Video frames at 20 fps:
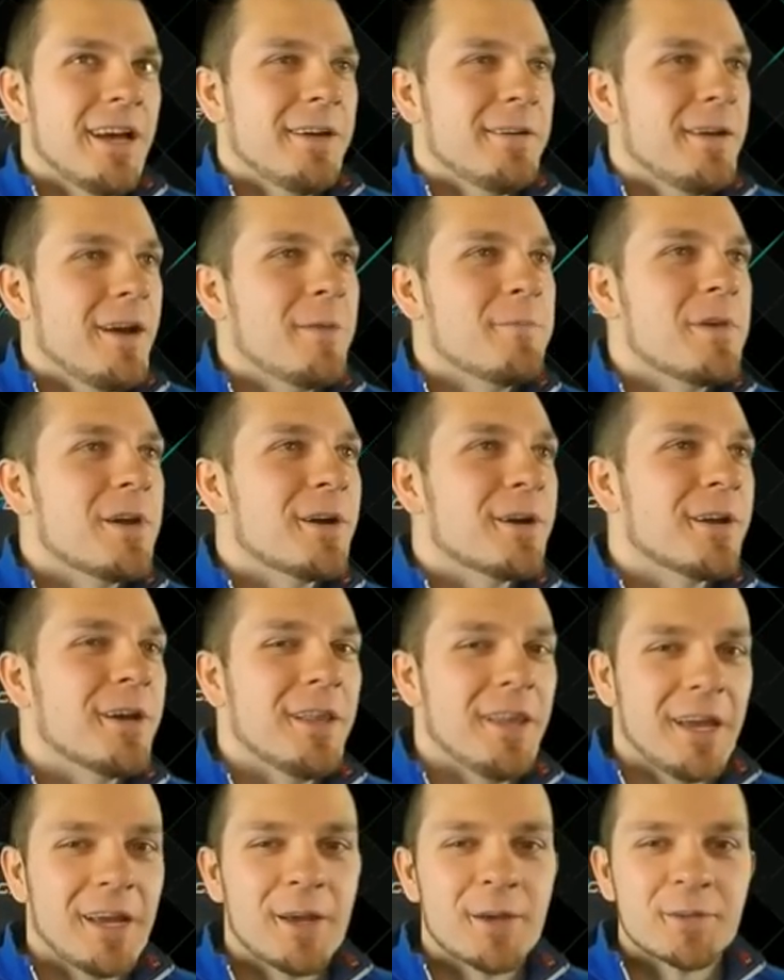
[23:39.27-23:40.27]
I, I'm here to
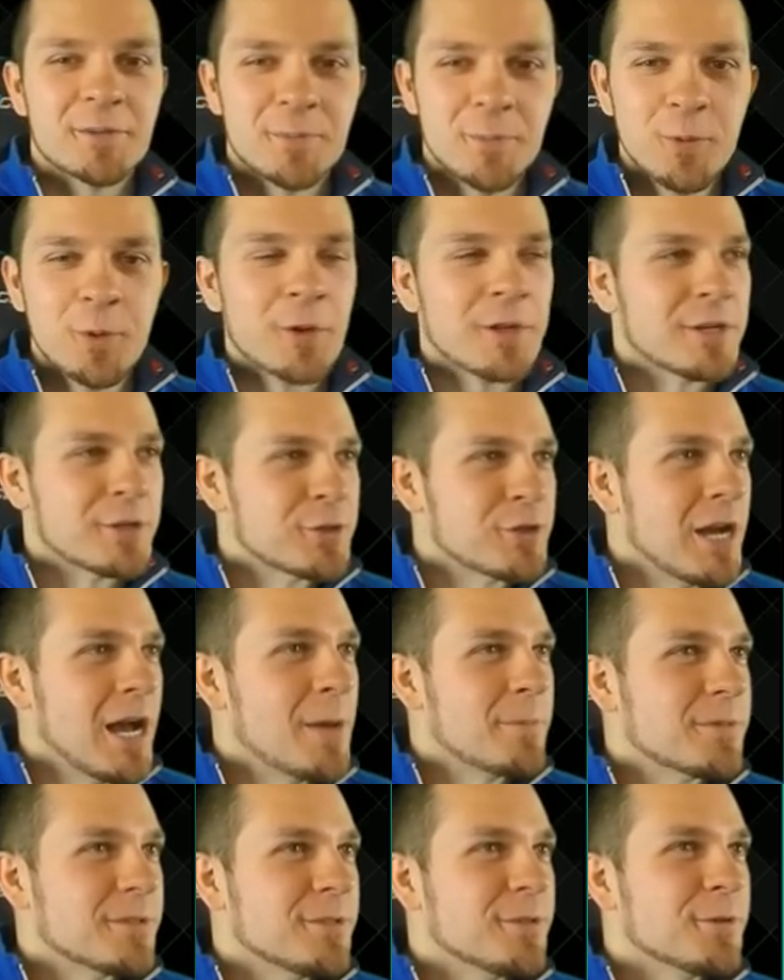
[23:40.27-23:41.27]
like explore the
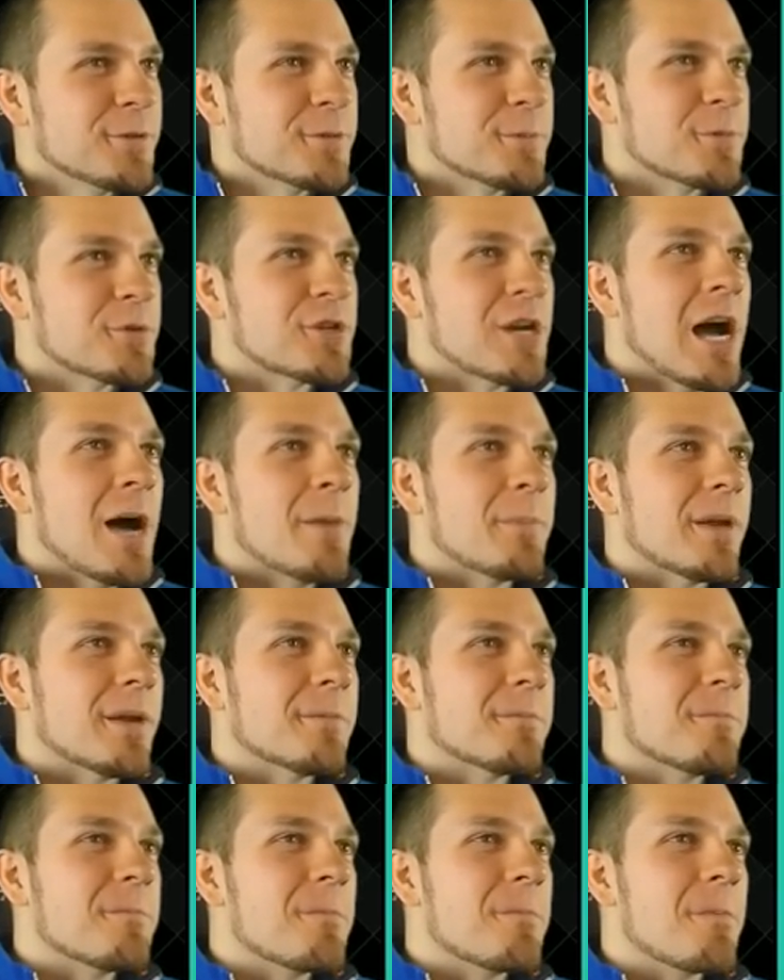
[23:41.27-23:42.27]
shops and do some
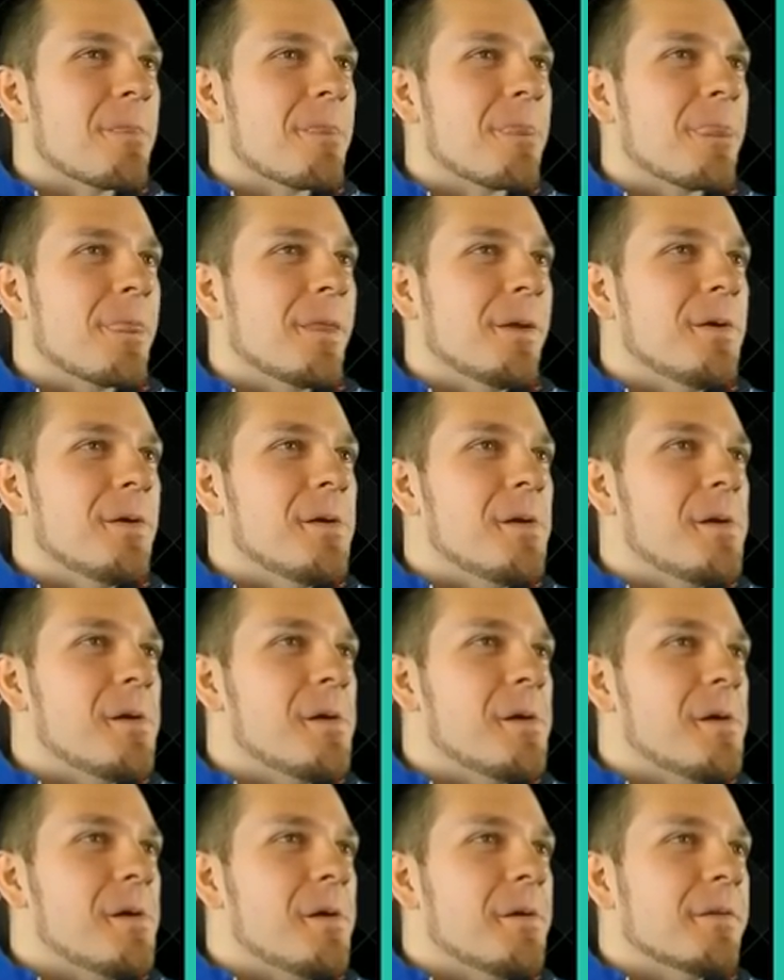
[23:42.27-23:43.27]
shopping.
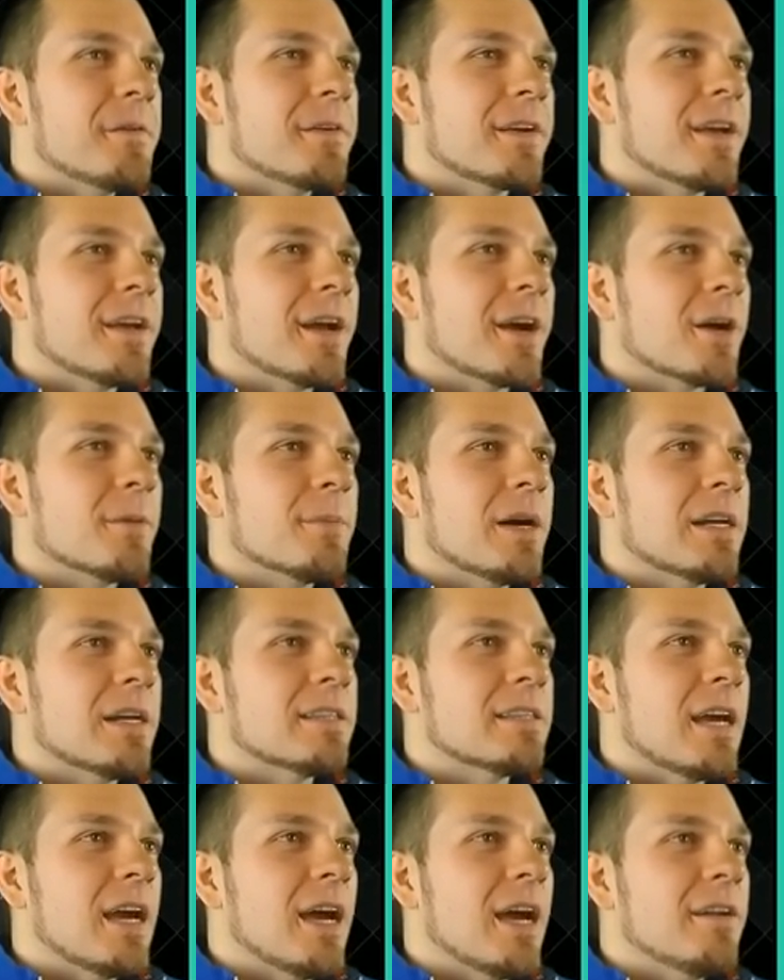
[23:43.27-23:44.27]
Don't care
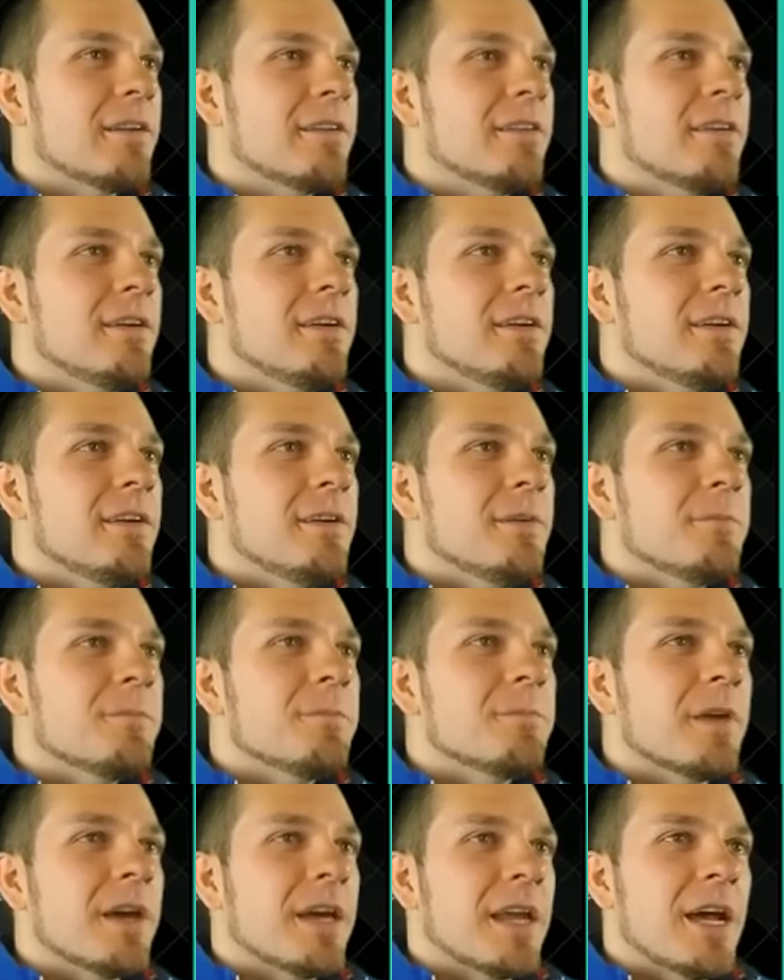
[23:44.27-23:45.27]
about that.
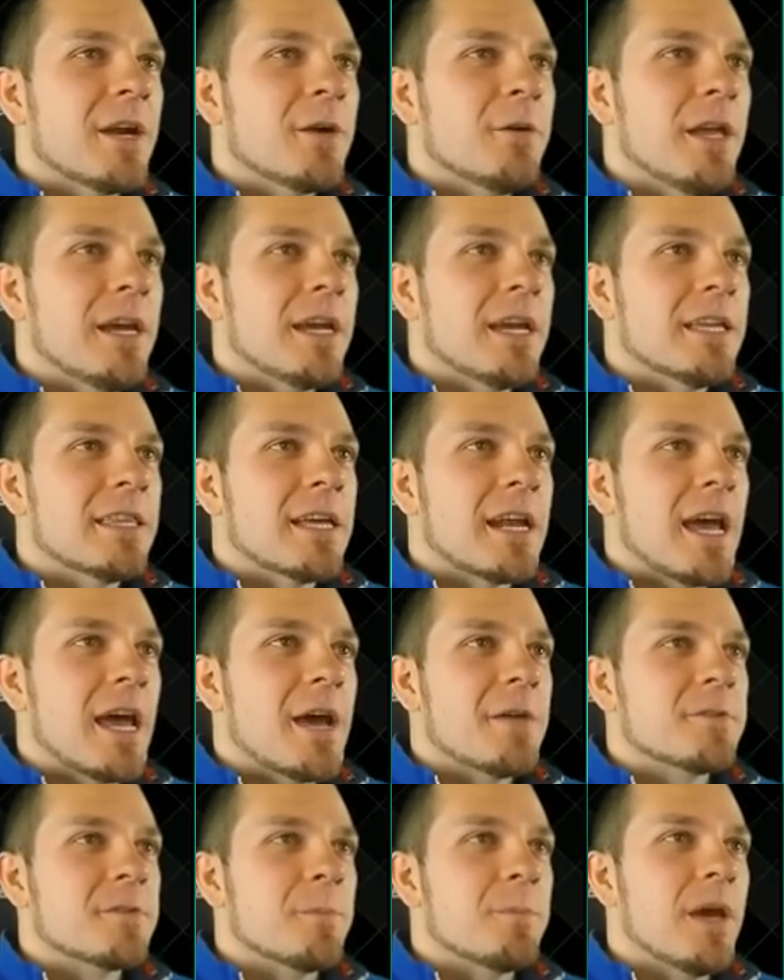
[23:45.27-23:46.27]
And I don't like it that I
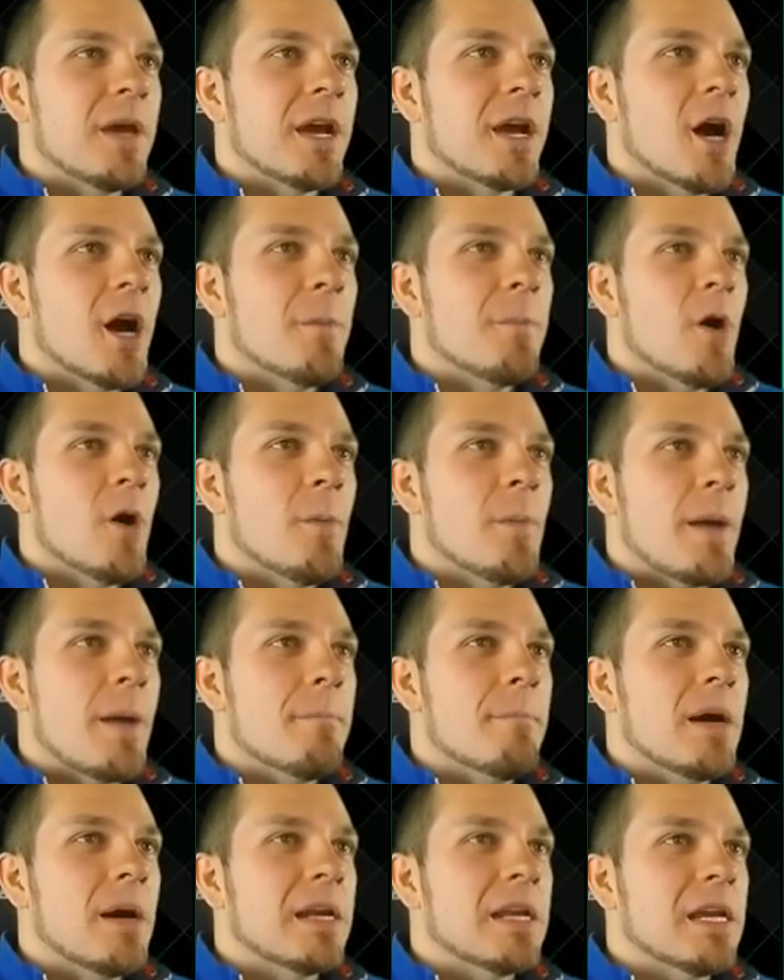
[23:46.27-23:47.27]
have to pick up all my
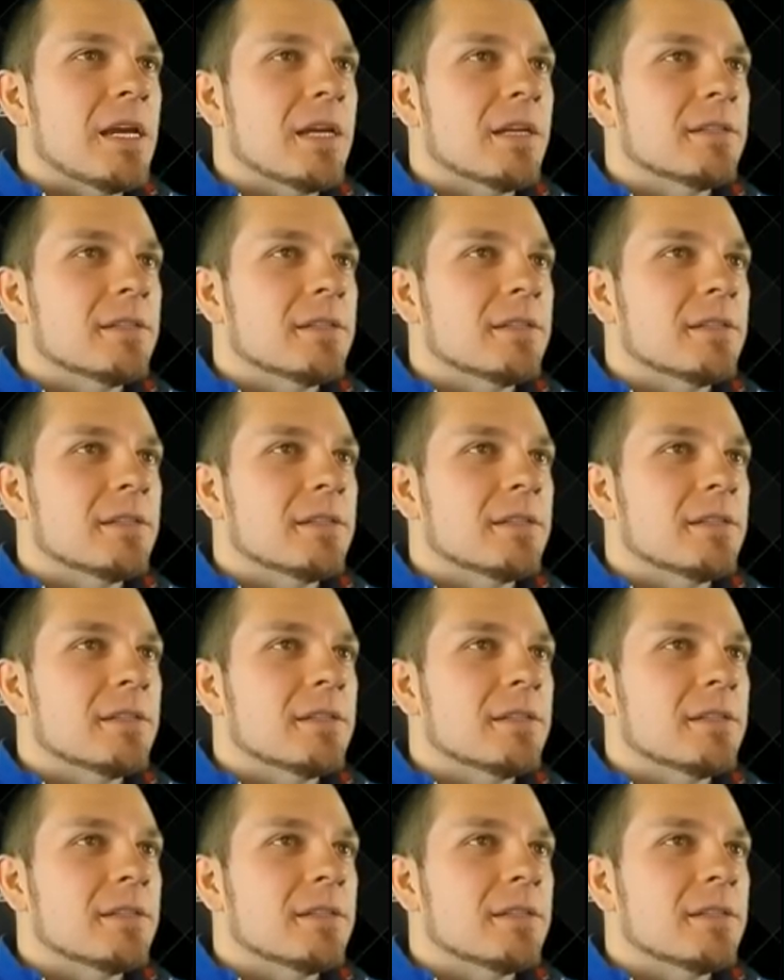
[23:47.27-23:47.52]
money.